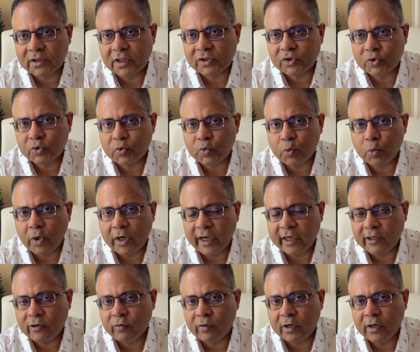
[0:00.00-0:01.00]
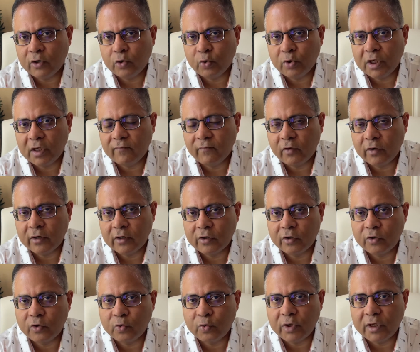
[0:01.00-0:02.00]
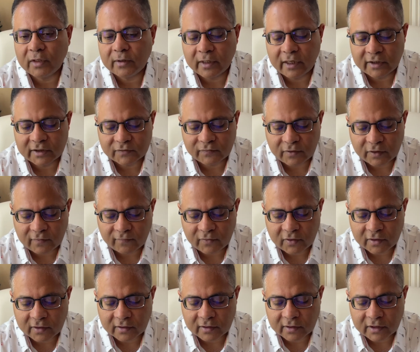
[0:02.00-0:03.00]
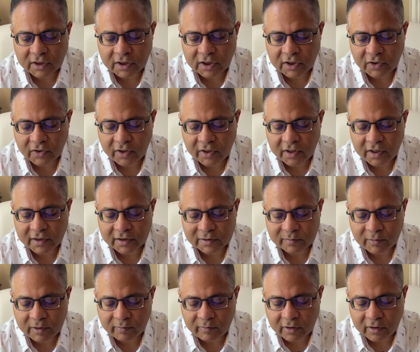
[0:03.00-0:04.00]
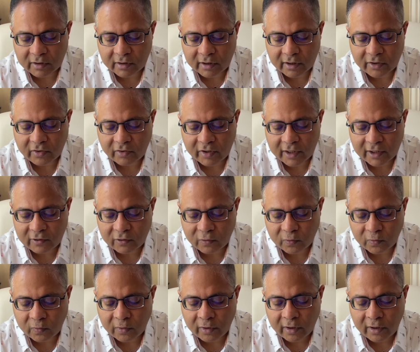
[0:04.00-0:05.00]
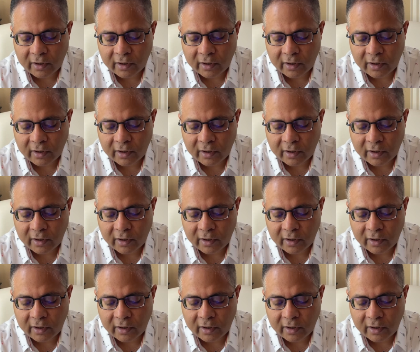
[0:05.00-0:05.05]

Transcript: as to why you are doing what you're doing that's one of the key ingredients people are trying to